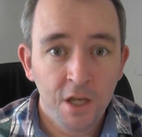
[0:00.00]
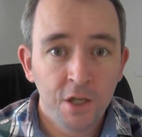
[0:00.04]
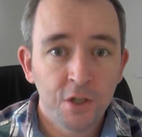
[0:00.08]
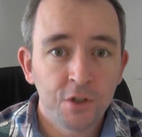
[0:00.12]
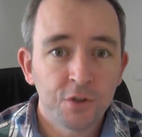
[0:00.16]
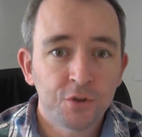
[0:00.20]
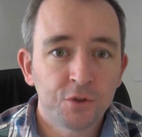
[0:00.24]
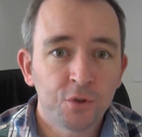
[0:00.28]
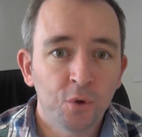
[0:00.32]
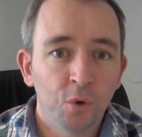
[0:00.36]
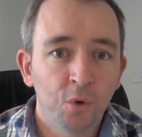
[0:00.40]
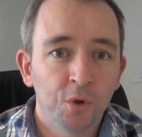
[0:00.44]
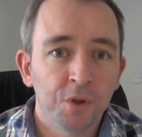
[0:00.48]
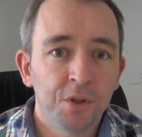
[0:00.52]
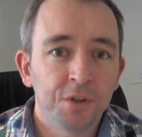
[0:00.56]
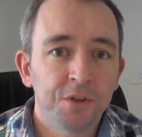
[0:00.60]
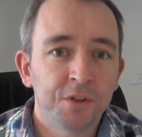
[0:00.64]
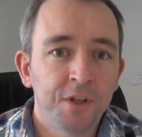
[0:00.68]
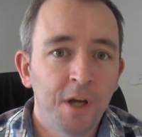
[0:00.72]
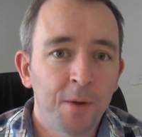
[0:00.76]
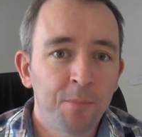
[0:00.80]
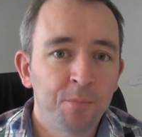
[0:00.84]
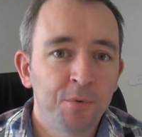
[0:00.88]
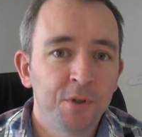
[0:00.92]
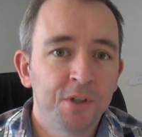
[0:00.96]
So
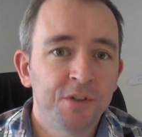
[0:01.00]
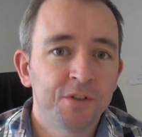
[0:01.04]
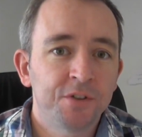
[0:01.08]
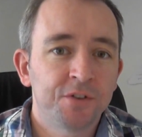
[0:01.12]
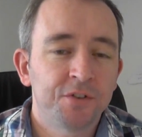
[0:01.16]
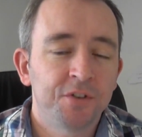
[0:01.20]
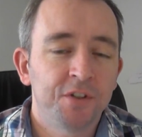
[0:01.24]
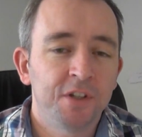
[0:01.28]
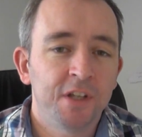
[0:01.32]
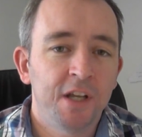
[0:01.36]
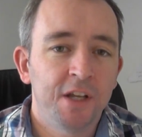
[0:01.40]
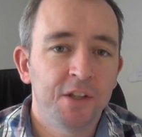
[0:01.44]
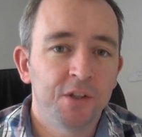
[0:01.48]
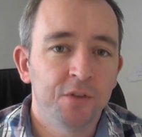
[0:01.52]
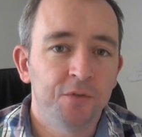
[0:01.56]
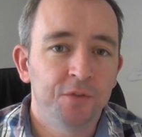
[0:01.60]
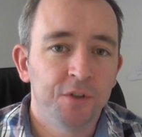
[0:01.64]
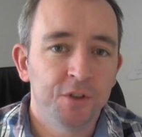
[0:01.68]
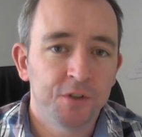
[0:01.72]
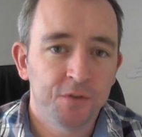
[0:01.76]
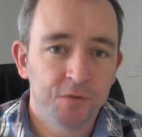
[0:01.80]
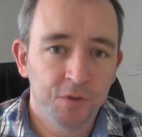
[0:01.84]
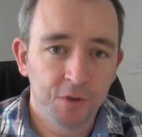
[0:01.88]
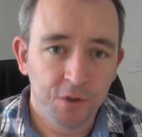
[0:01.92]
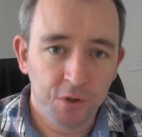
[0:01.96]
that brings us to the end of
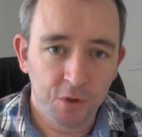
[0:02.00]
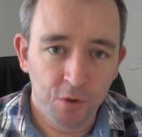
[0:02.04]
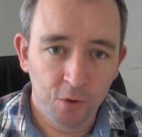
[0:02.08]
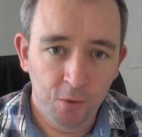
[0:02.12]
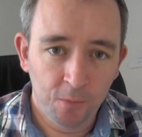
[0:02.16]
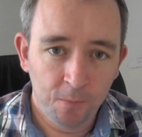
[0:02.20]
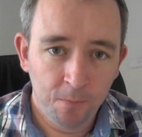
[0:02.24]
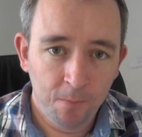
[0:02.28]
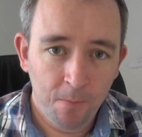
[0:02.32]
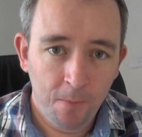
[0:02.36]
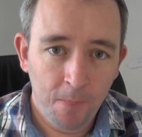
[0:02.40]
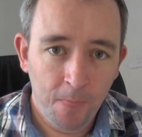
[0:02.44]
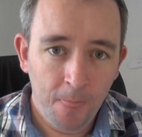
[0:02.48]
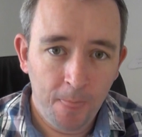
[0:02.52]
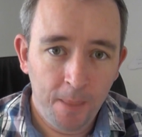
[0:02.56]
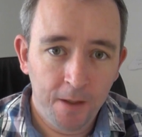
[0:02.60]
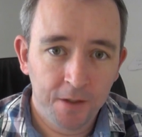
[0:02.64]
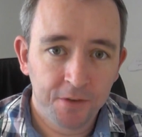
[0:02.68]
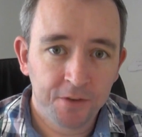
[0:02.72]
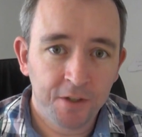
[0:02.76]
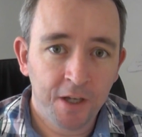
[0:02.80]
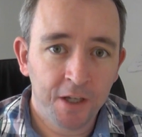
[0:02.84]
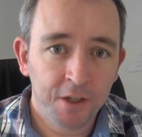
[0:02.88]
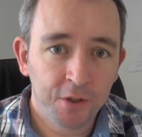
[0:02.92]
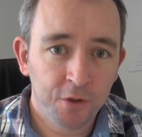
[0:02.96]
this video.
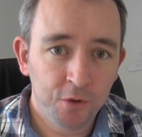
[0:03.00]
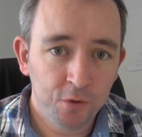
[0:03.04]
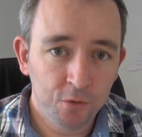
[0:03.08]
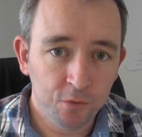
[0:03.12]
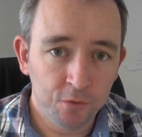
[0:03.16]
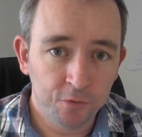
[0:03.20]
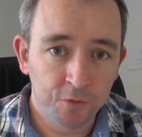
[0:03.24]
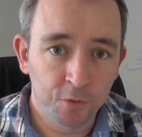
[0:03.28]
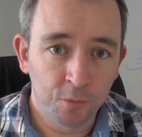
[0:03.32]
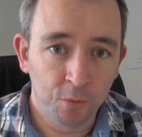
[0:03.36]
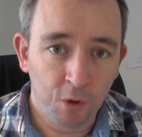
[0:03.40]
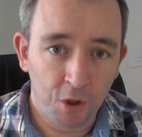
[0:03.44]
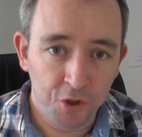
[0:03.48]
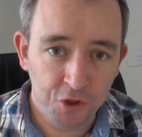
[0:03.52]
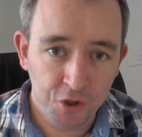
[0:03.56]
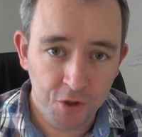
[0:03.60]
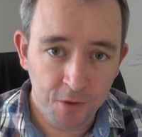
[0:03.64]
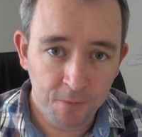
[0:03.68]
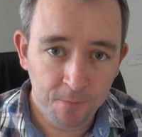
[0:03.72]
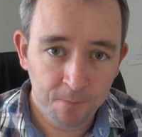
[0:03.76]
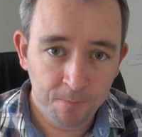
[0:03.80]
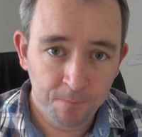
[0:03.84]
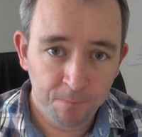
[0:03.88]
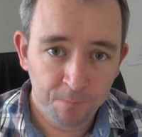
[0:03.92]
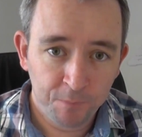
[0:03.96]
Thank you for
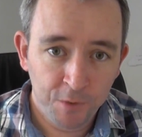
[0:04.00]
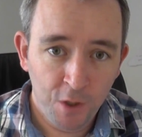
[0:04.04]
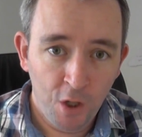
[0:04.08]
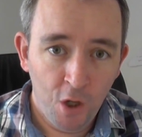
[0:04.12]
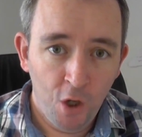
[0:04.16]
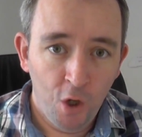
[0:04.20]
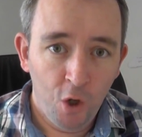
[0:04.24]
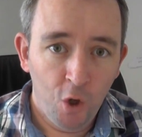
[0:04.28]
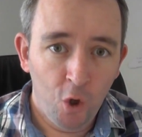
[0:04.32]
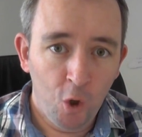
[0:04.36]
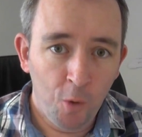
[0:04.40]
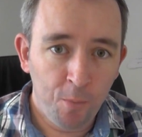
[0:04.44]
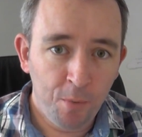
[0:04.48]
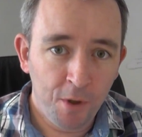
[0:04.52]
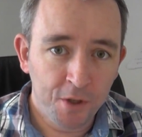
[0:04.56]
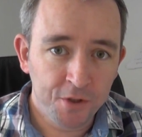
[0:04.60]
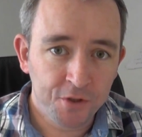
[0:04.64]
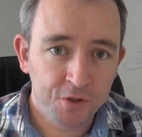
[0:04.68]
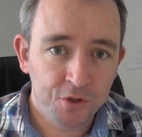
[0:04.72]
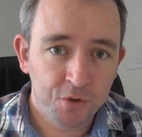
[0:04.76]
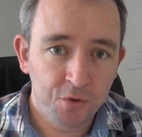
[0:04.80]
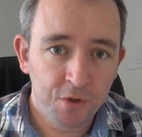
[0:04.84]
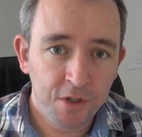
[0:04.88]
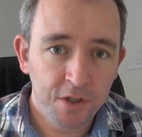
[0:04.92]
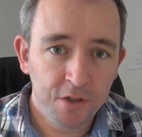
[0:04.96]
watching. Up on
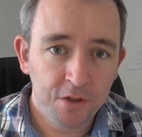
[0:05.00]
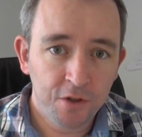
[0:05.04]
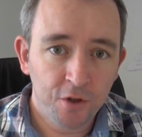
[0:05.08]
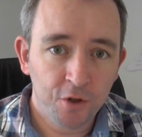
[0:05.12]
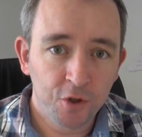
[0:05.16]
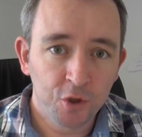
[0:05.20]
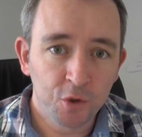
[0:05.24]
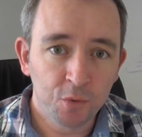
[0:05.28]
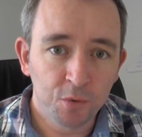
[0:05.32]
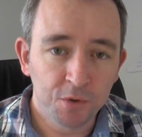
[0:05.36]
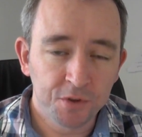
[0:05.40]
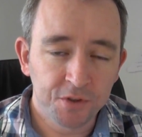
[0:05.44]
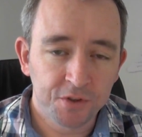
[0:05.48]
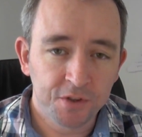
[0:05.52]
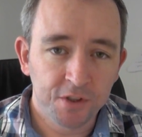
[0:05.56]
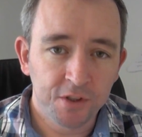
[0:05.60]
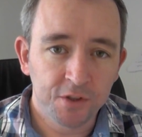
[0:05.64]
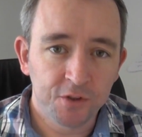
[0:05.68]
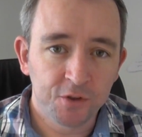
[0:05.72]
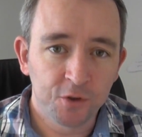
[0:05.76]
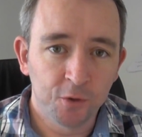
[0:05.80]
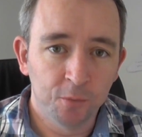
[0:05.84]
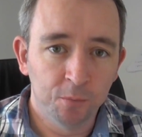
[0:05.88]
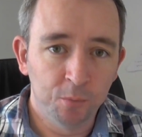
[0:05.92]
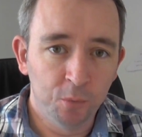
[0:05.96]
screen there you will see
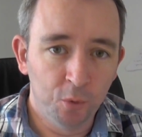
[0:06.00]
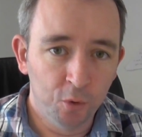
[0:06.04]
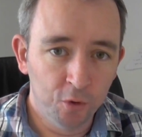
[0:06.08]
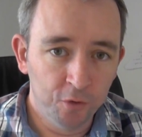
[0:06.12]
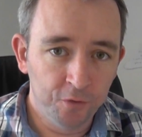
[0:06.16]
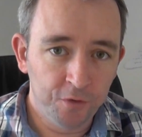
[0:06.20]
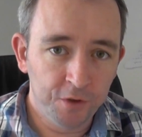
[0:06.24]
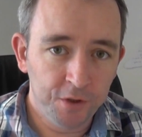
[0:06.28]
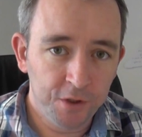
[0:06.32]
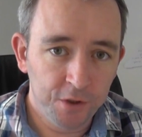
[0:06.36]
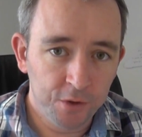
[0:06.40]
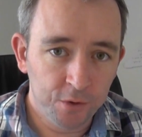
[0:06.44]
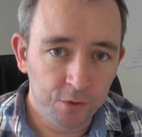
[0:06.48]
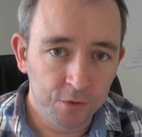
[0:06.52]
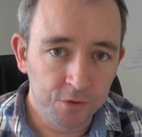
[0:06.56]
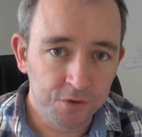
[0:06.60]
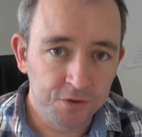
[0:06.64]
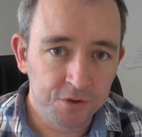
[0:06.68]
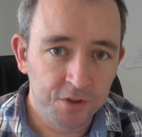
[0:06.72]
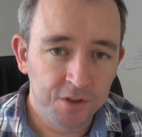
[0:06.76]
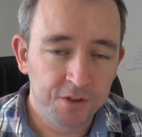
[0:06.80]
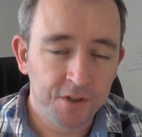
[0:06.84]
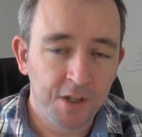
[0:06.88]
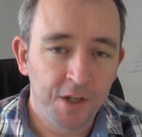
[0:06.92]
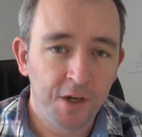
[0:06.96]
some more
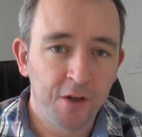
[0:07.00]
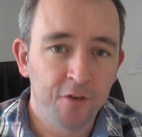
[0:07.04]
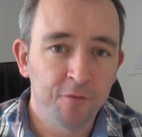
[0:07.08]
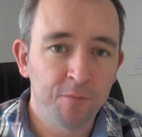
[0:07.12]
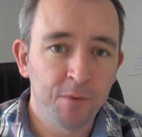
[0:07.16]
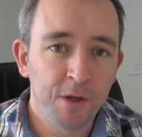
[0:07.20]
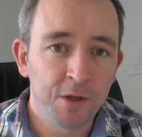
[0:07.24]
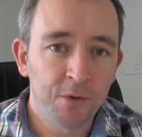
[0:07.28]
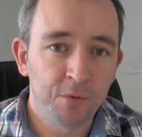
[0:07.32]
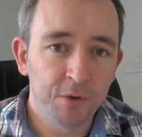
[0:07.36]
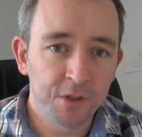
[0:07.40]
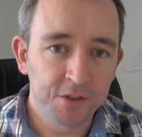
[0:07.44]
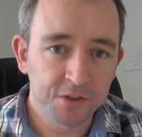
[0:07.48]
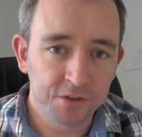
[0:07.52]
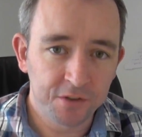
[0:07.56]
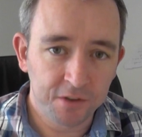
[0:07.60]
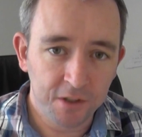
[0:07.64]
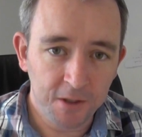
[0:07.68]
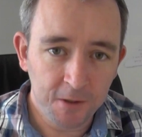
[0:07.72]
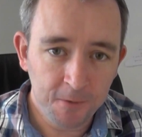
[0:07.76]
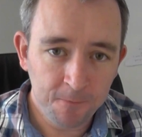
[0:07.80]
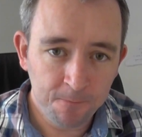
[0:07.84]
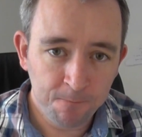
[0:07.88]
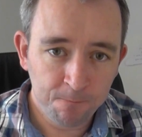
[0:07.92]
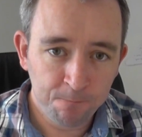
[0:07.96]
videos that I've made
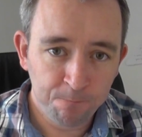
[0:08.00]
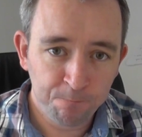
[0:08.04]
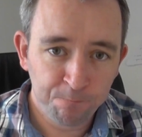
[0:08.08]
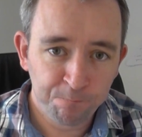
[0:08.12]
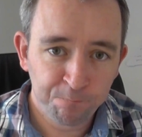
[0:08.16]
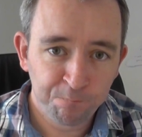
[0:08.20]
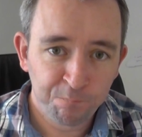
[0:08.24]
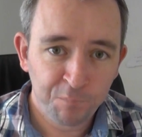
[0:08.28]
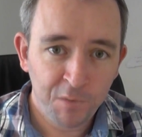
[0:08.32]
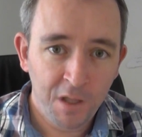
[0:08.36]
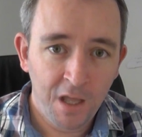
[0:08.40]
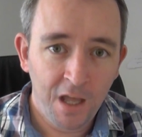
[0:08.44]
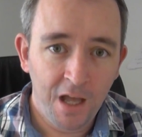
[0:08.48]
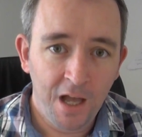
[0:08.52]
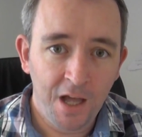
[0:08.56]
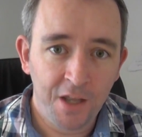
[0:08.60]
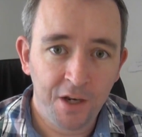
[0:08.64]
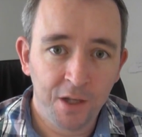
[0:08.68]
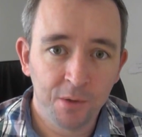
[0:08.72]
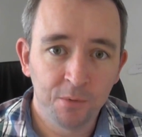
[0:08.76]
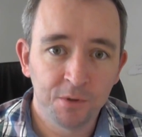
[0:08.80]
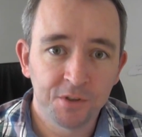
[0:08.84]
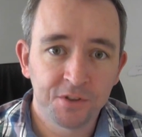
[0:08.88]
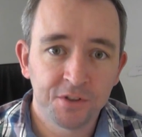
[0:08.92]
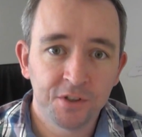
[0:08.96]
recently, and
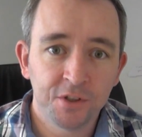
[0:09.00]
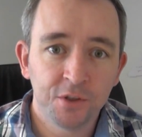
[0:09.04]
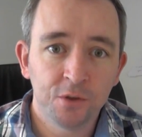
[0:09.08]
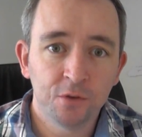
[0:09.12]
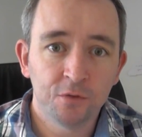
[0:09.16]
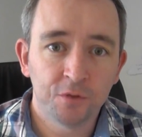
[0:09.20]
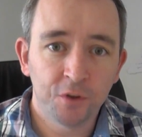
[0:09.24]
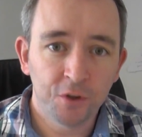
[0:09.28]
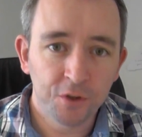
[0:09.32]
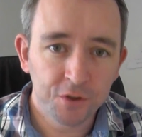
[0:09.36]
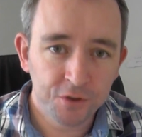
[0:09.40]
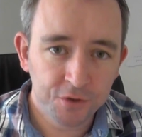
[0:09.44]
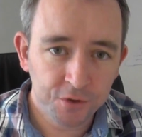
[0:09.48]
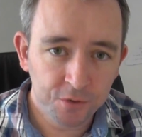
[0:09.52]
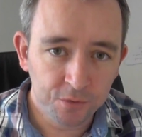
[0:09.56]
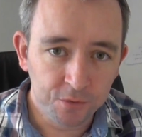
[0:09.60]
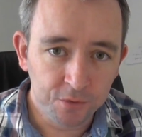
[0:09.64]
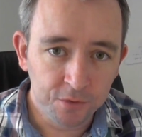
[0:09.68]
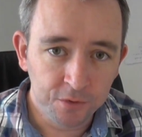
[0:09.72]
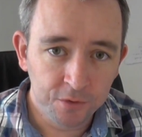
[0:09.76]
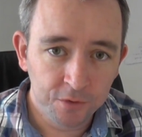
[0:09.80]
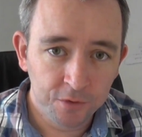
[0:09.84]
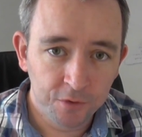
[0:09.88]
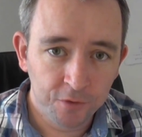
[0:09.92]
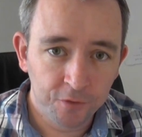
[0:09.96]
I will see you very
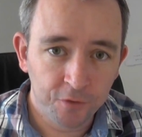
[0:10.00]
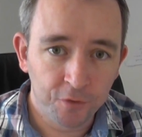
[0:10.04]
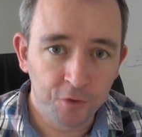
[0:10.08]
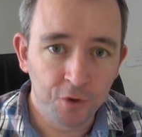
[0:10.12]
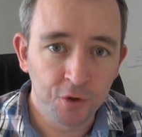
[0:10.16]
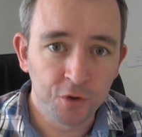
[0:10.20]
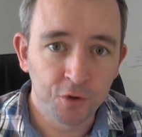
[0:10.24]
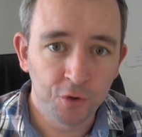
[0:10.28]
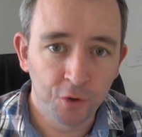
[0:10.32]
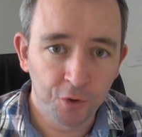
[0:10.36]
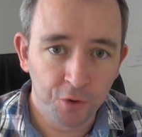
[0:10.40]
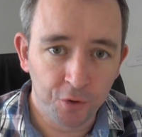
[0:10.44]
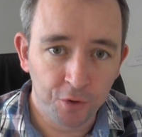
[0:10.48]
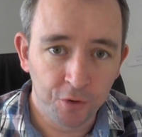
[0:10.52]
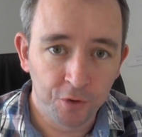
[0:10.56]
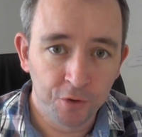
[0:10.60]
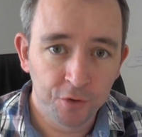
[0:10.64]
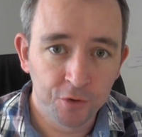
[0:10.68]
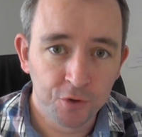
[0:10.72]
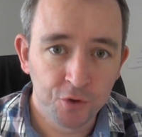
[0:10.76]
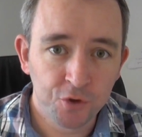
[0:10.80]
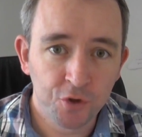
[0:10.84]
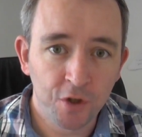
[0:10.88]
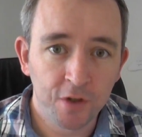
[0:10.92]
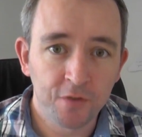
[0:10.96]
soon for another
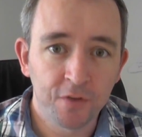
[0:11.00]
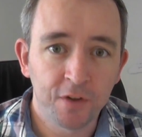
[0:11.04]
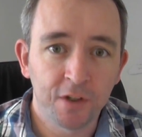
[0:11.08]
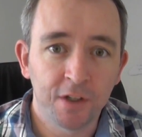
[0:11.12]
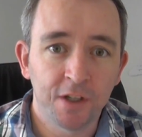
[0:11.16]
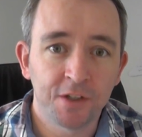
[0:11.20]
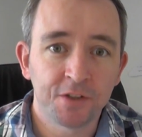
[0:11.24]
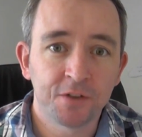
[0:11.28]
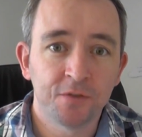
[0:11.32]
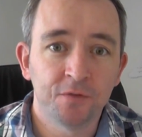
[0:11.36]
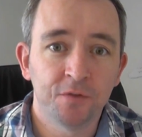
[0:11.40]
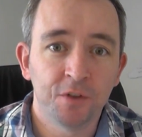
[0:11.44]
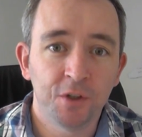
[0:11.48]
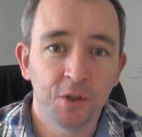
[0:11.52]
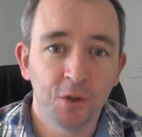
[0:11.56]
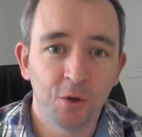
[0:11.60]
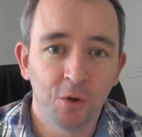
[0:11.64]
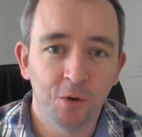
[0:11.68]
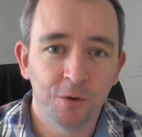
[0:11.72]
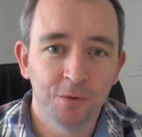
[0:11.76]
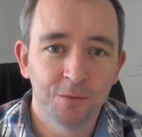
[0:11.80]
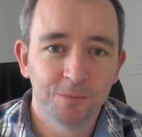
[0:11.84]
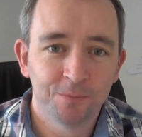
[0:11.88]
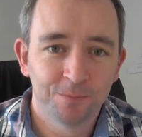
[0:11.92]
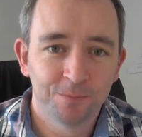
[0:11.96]
driving lesson video.